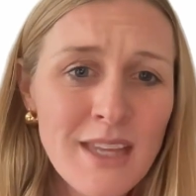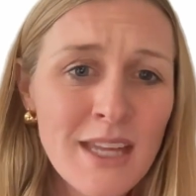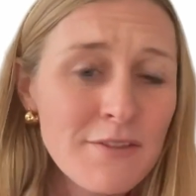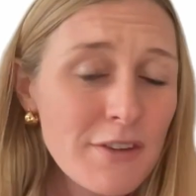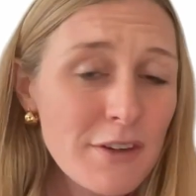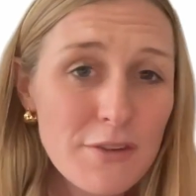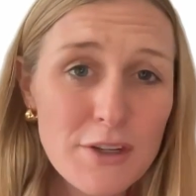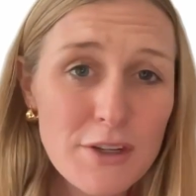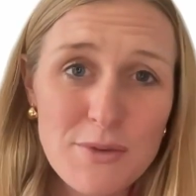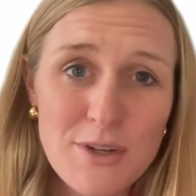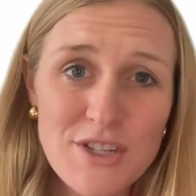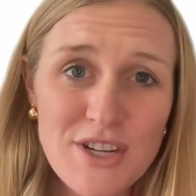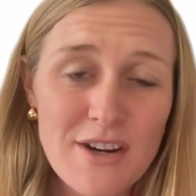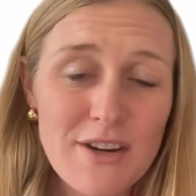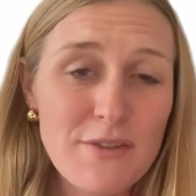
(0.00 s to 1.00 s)
And feel free to
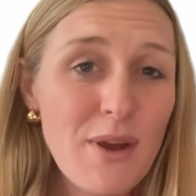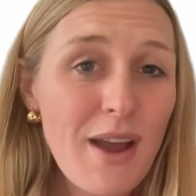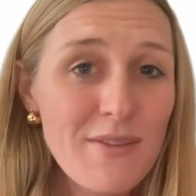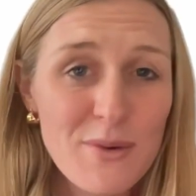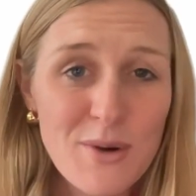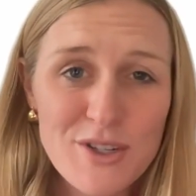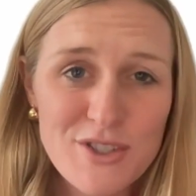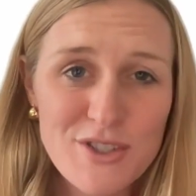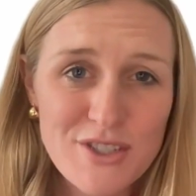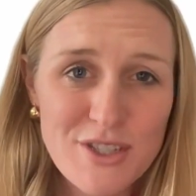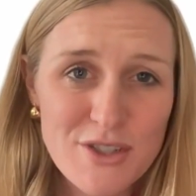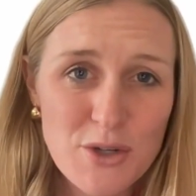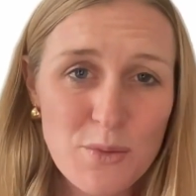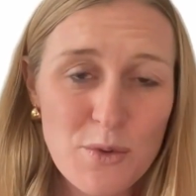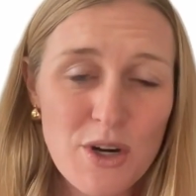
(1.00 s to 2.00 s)
reach out if you have questions
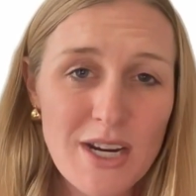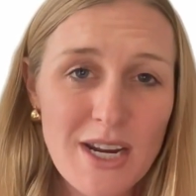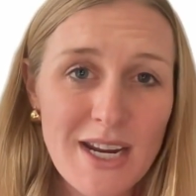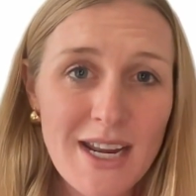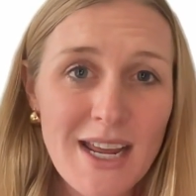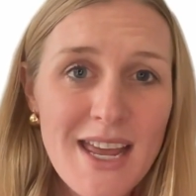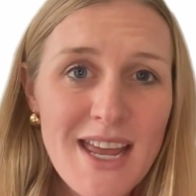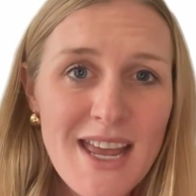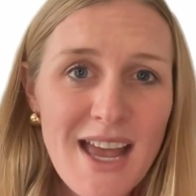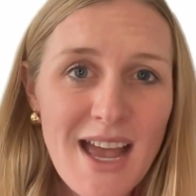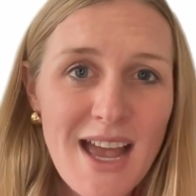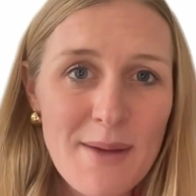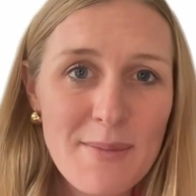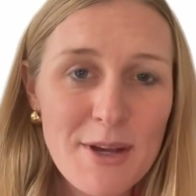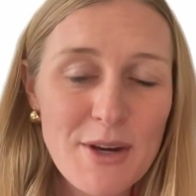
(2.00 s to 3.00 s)
as you're working.
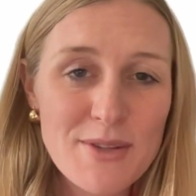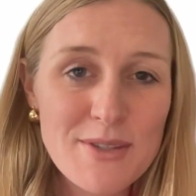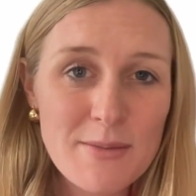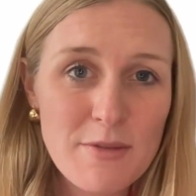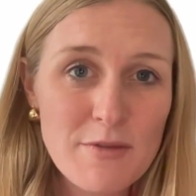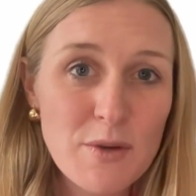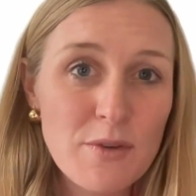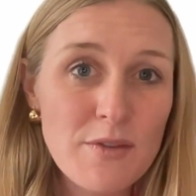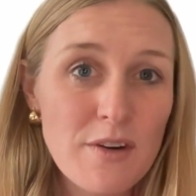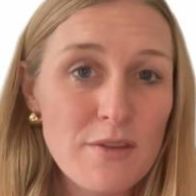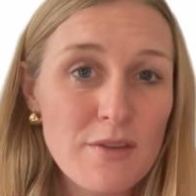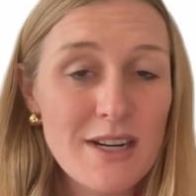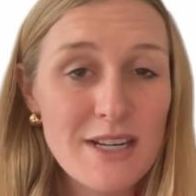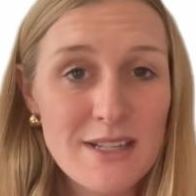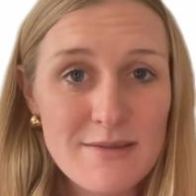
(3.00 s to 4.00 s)
I know some of you have
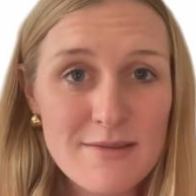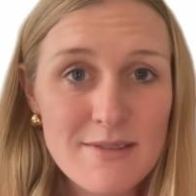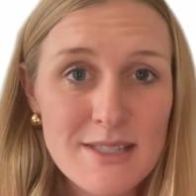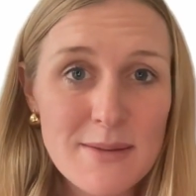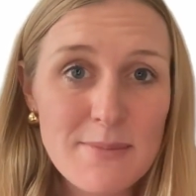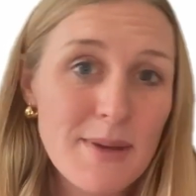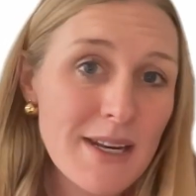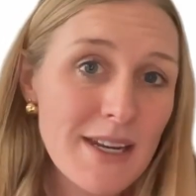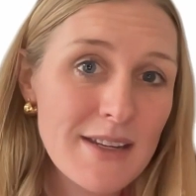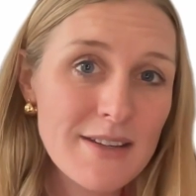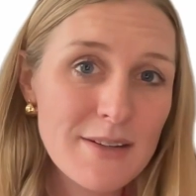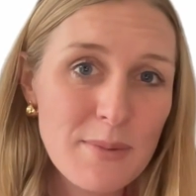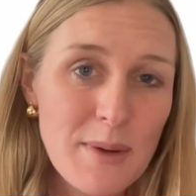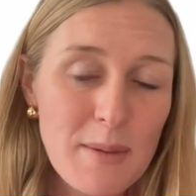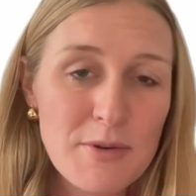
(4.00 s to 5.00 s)
already
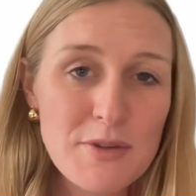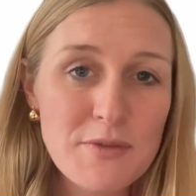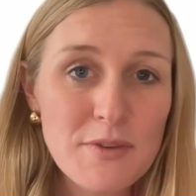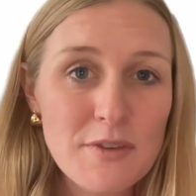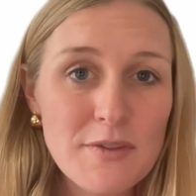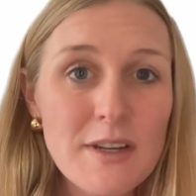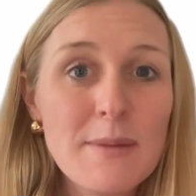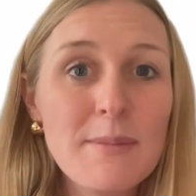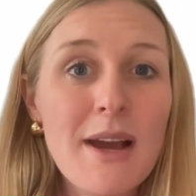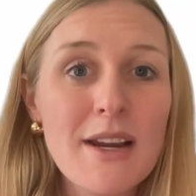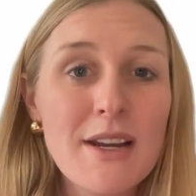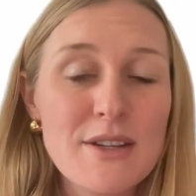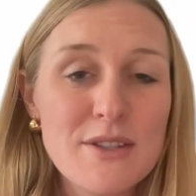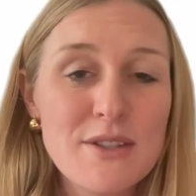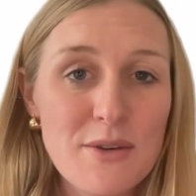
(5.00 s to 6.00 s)
submitted your papers for
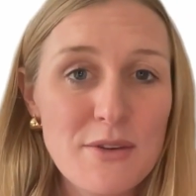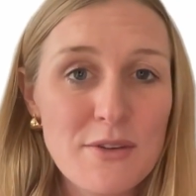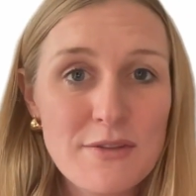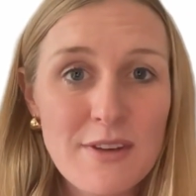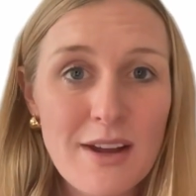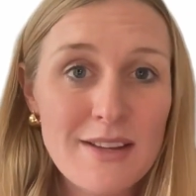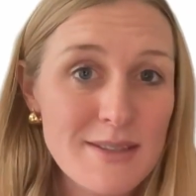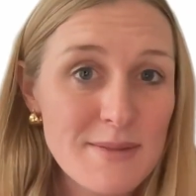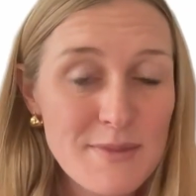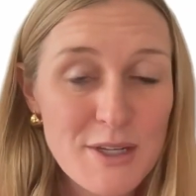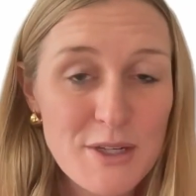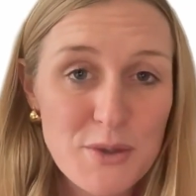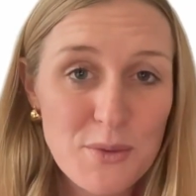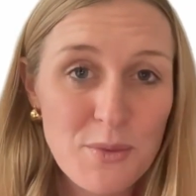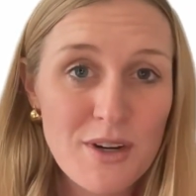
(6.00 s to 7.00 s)
feedback, and so you've got some
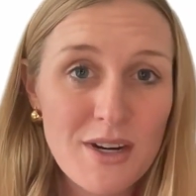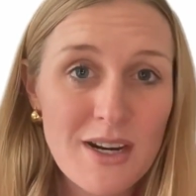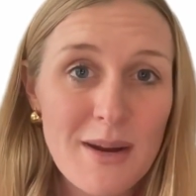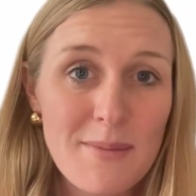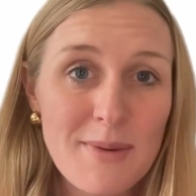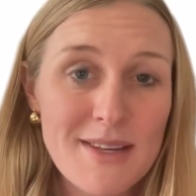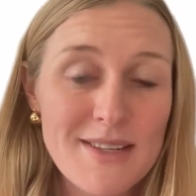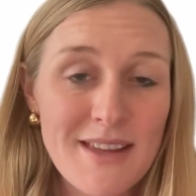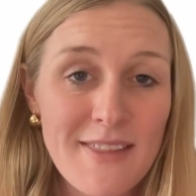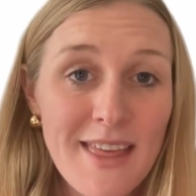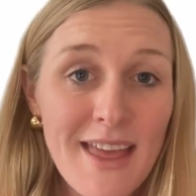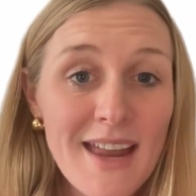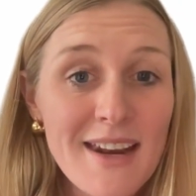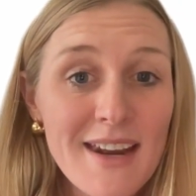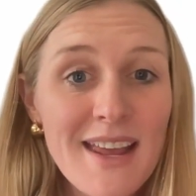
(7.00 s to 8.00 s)
things you're working on based on
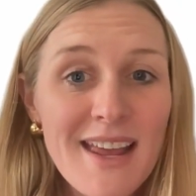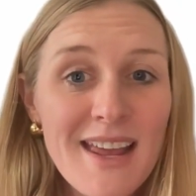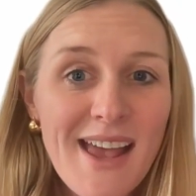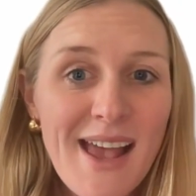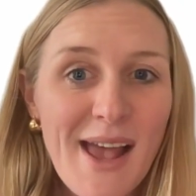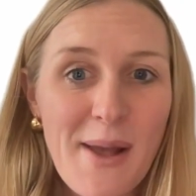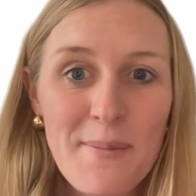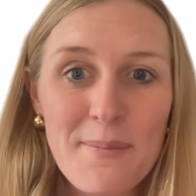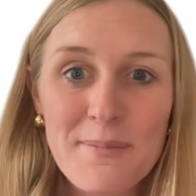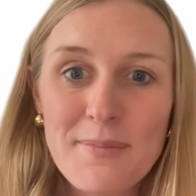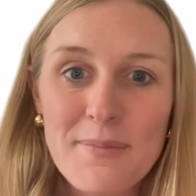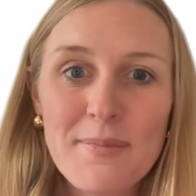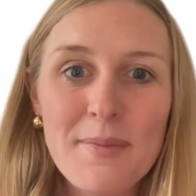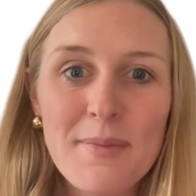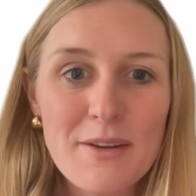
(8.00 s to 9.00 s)
that.
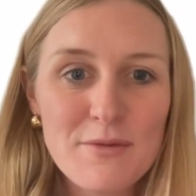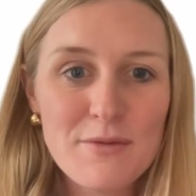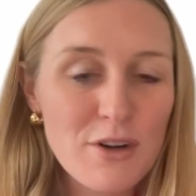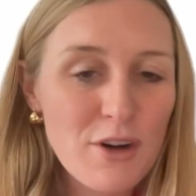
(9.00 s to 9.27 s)
But